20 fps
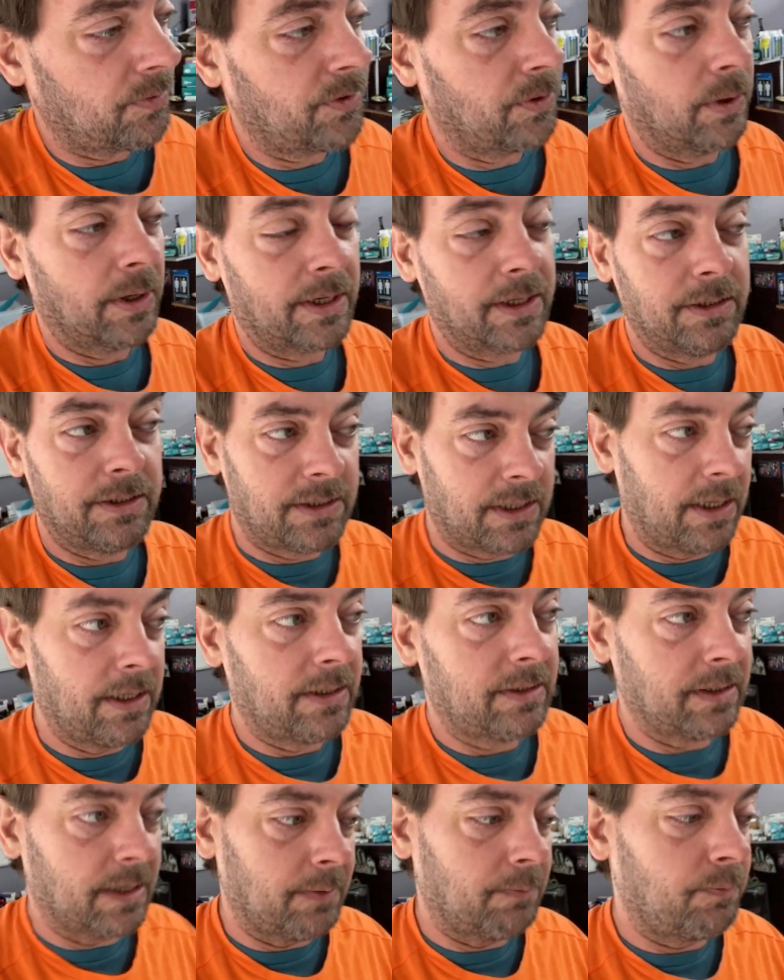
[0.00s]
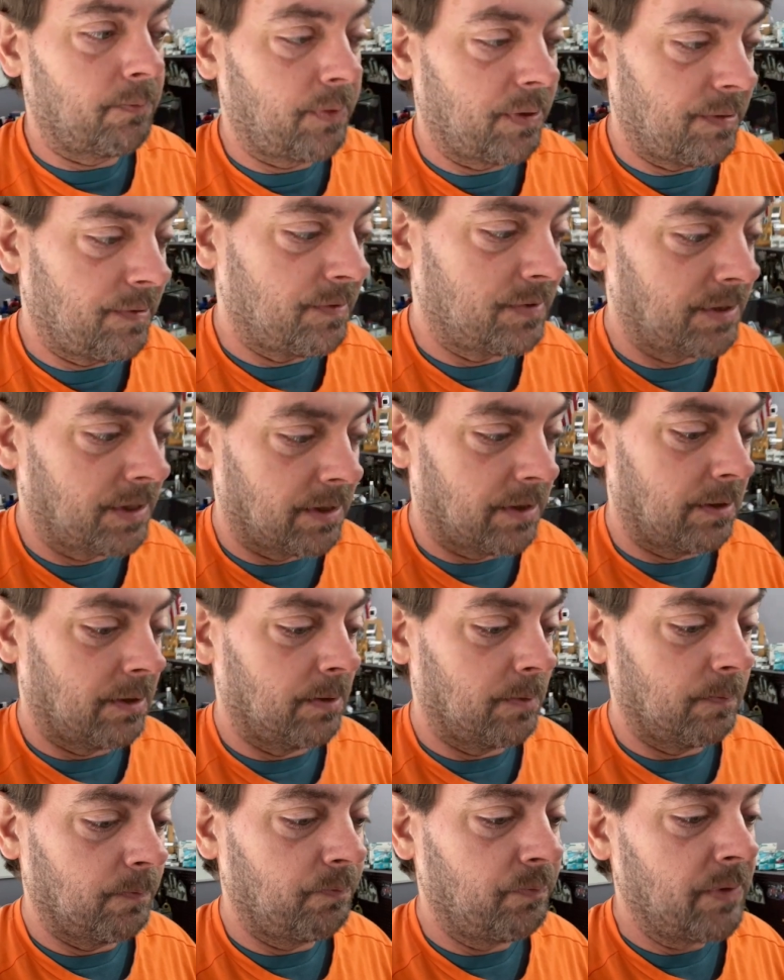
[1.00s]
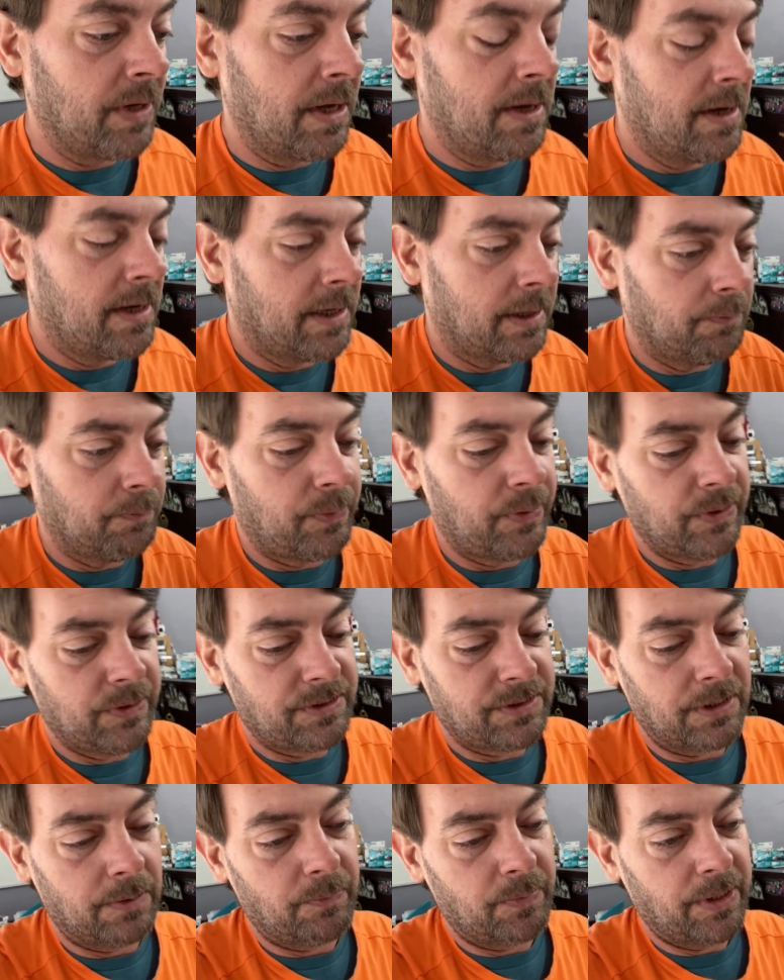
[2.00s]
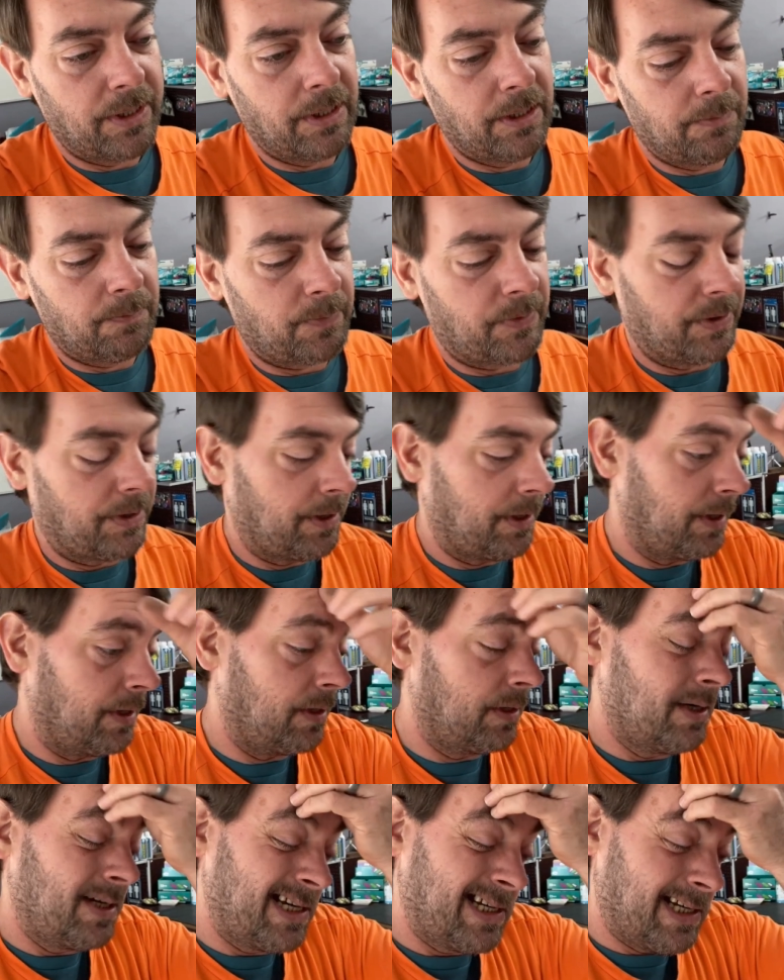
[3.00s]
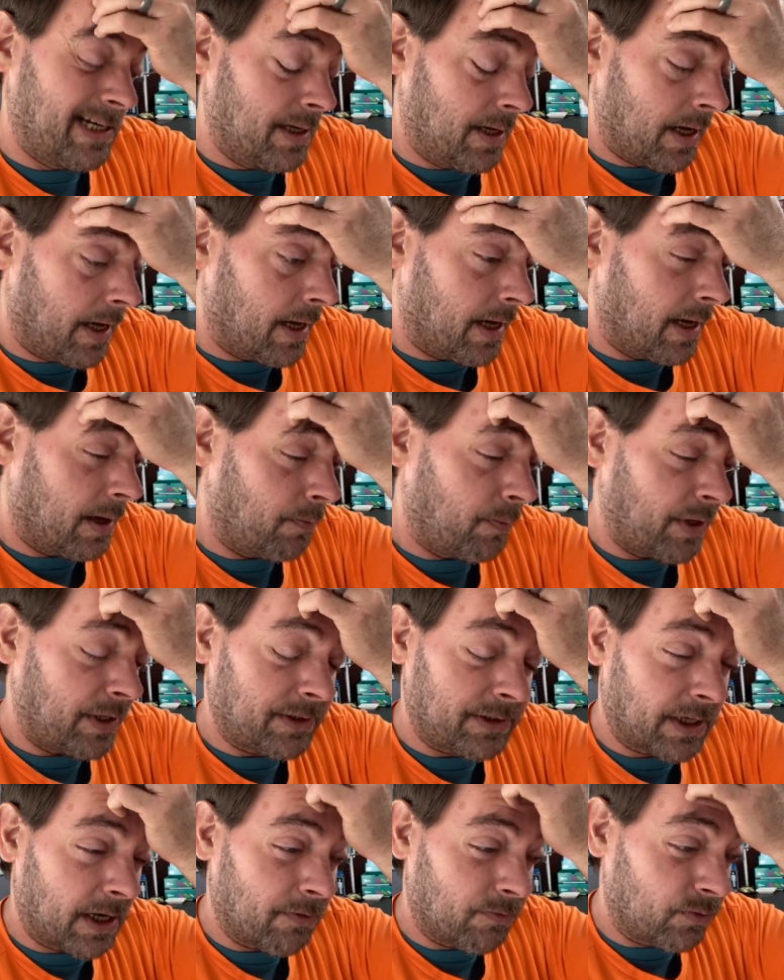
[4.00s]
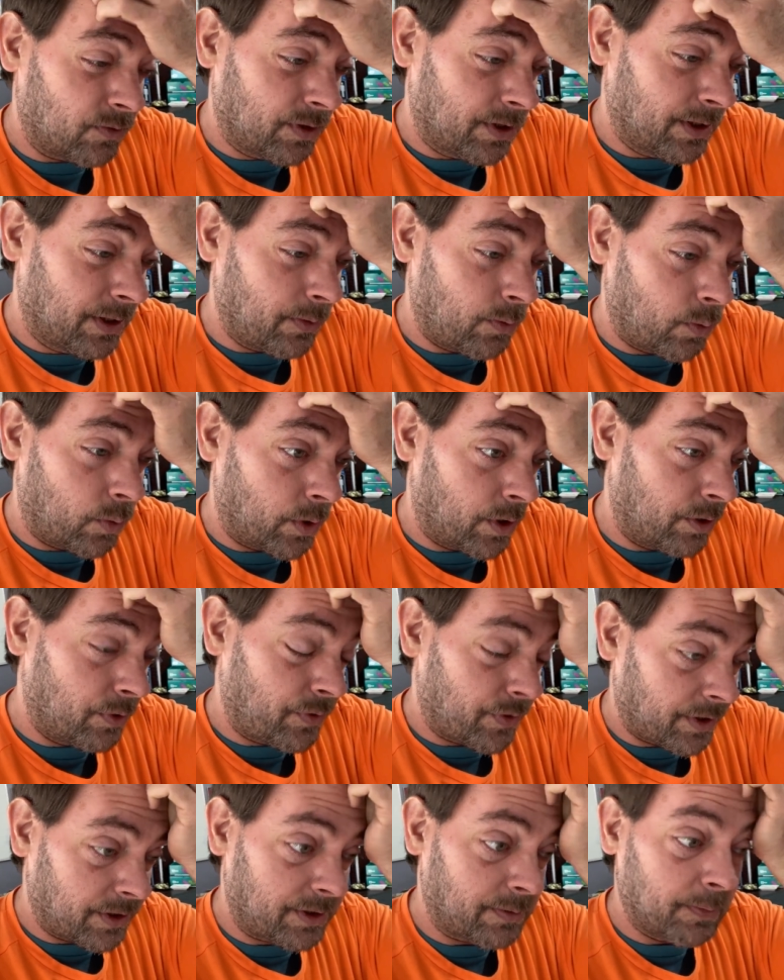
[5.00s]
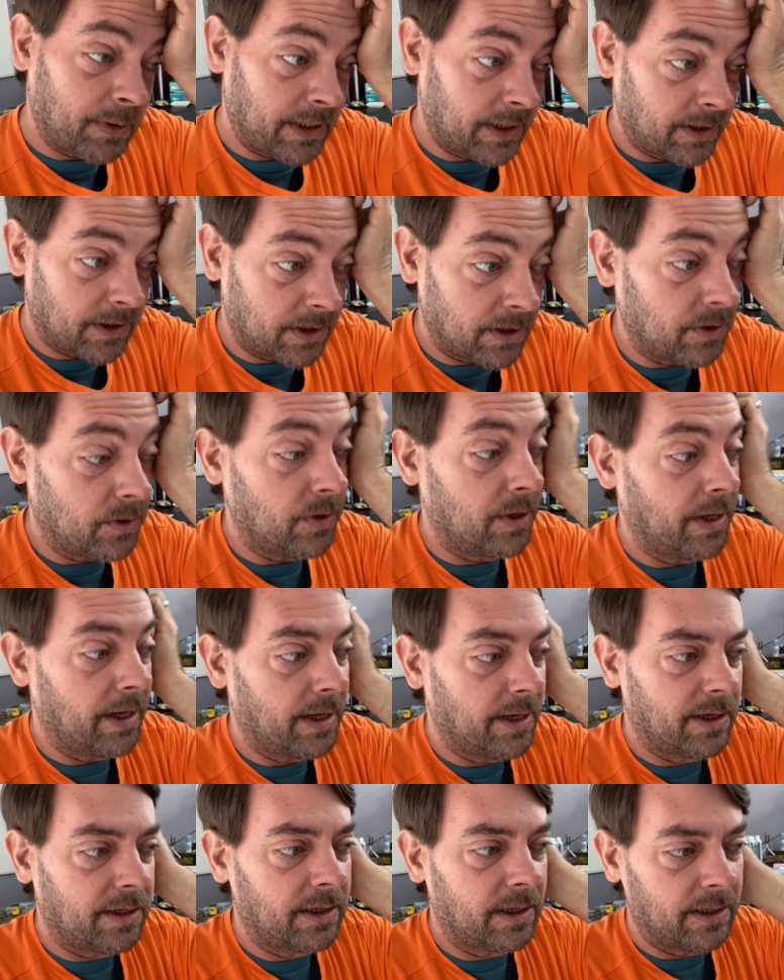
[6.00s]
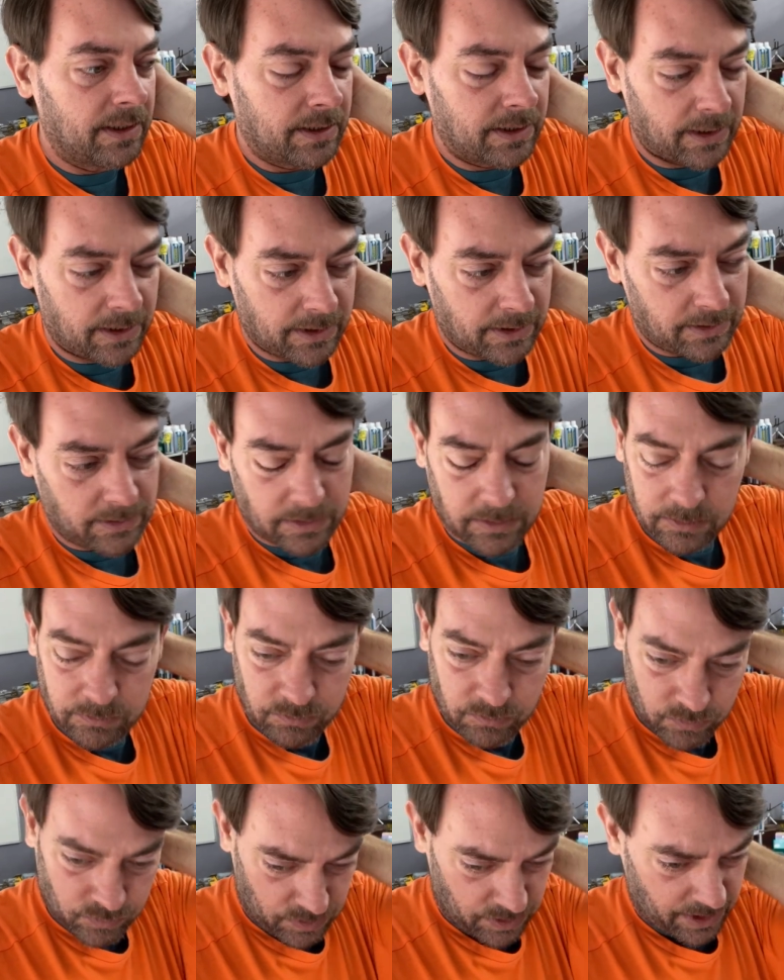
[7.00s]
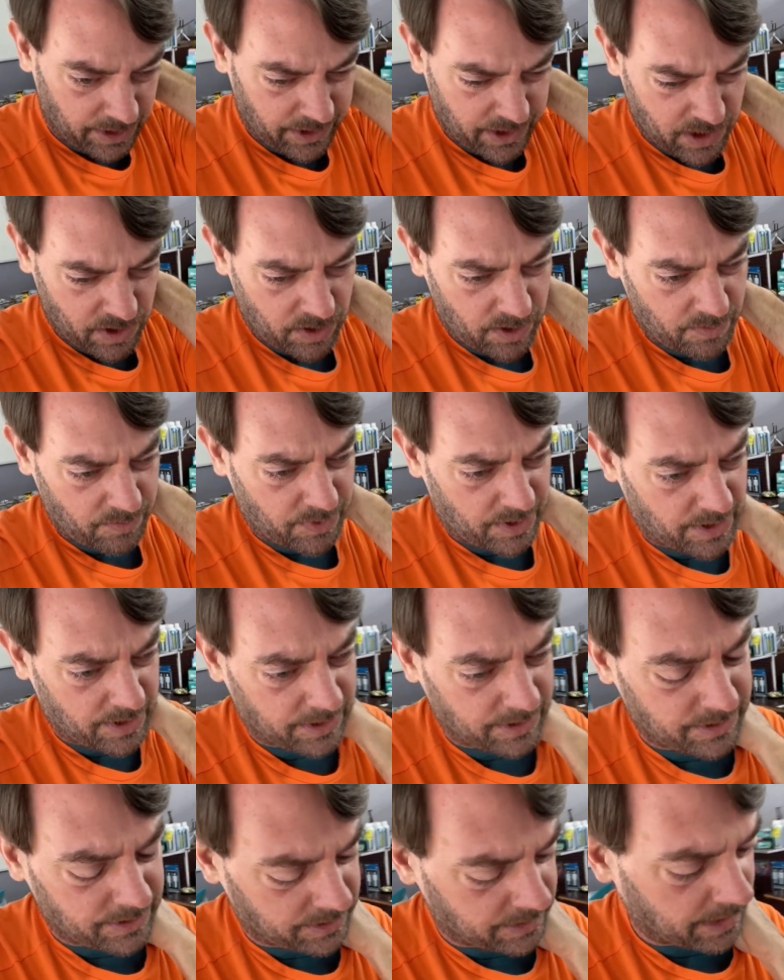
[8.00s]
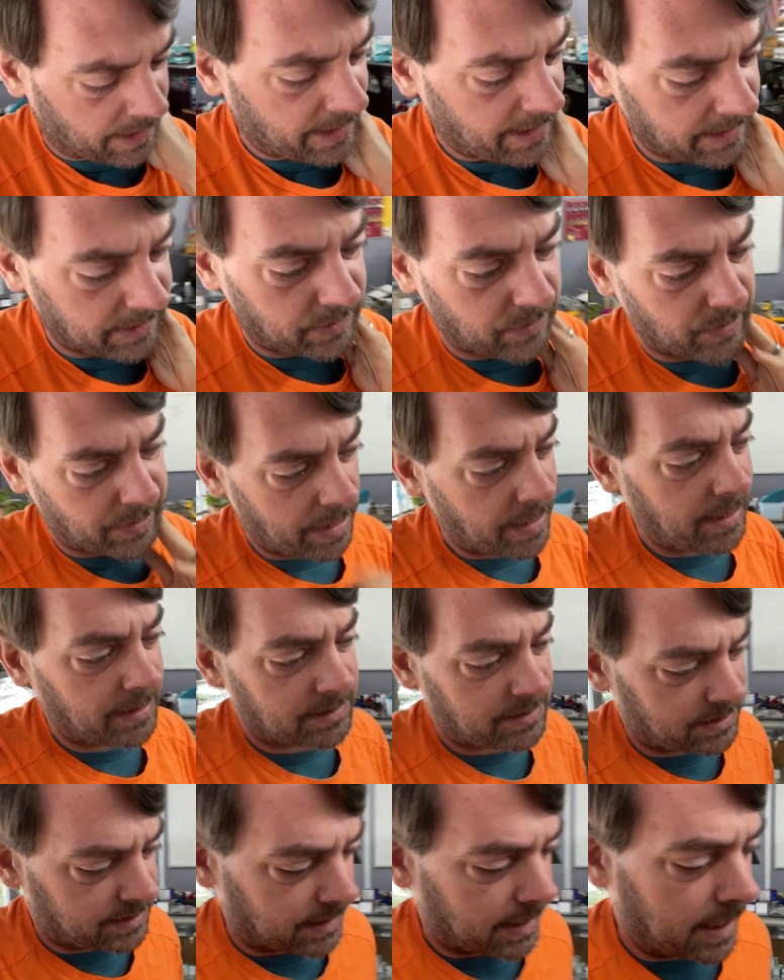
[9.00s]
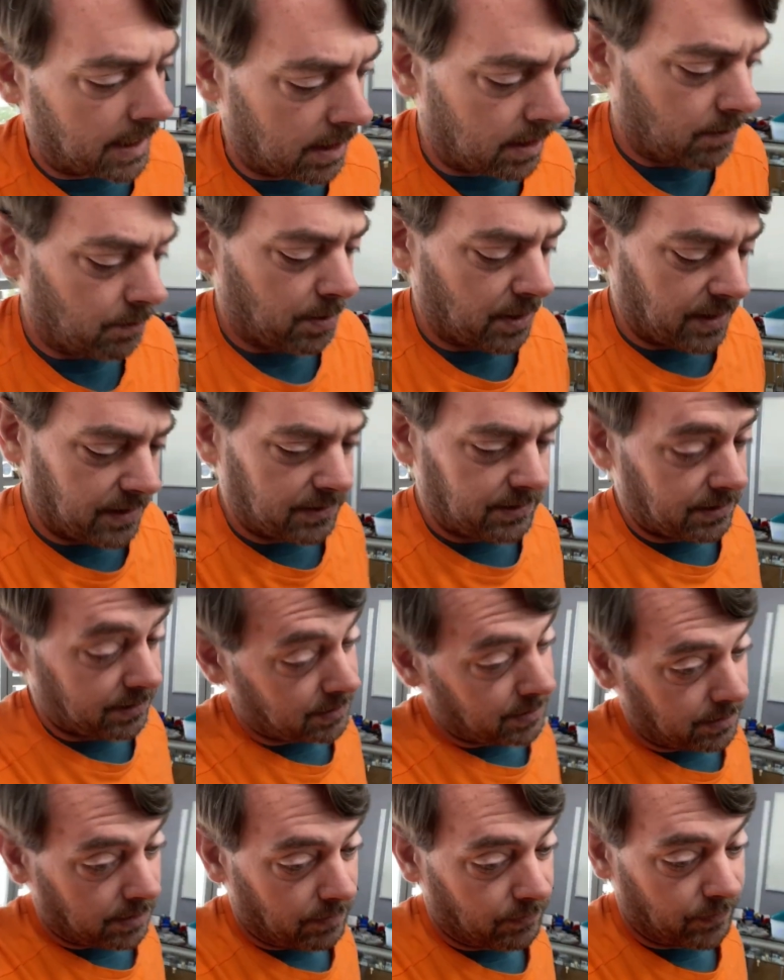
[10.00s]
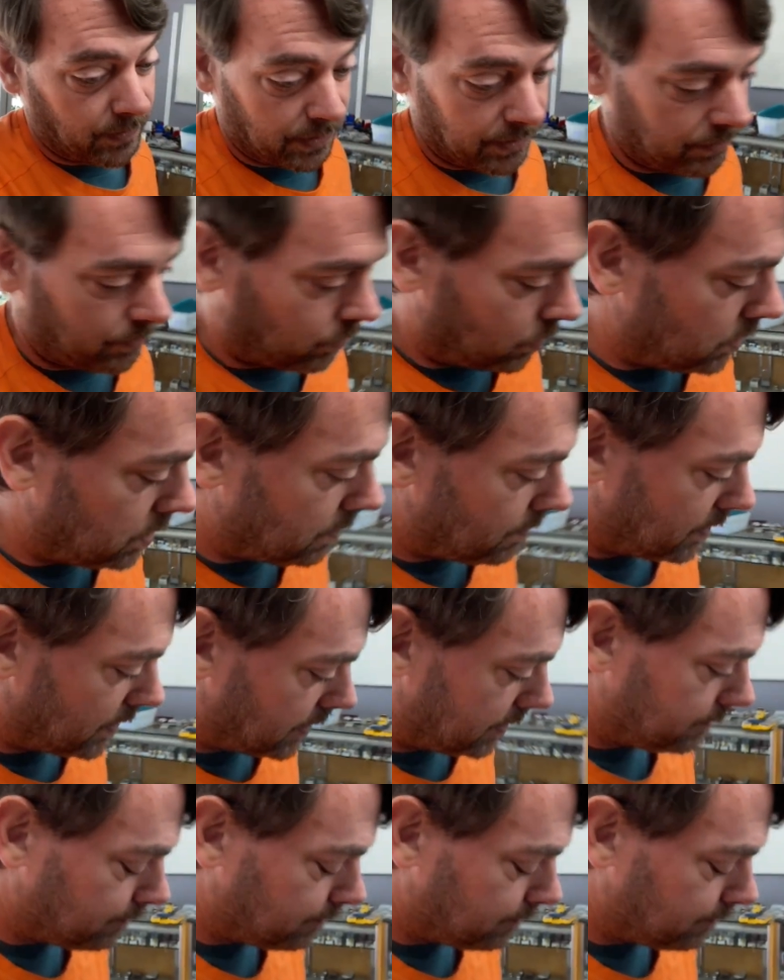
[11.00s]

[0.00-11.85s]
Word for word: So I could take that piece home and put something up there, uh, but it's not really worth it to me to do that. And, and really the only place that has that style of plastic shelf is Walmart.